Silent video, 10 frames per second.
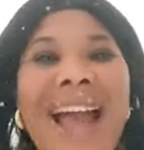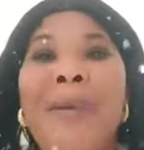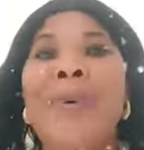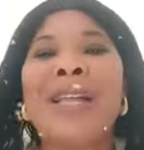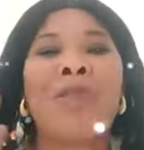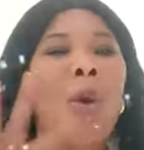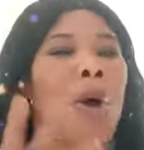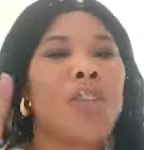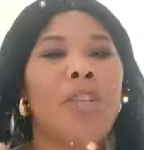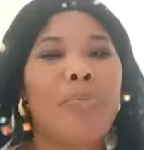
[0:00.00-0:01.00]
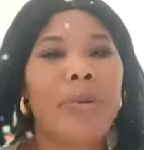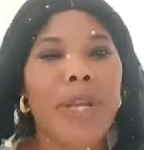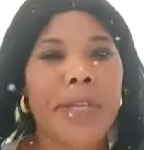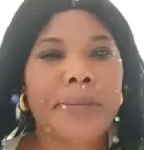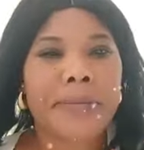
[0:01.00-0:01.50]
I'm bad, don't wash your
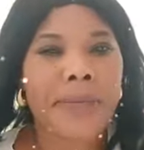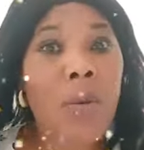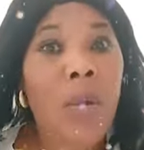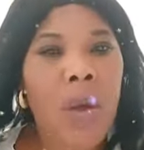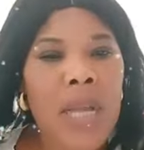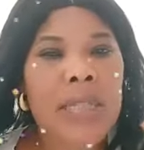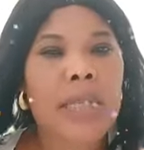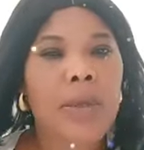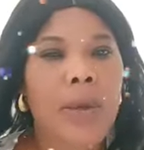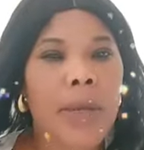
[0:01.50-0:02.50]
brain. The way we want to talk.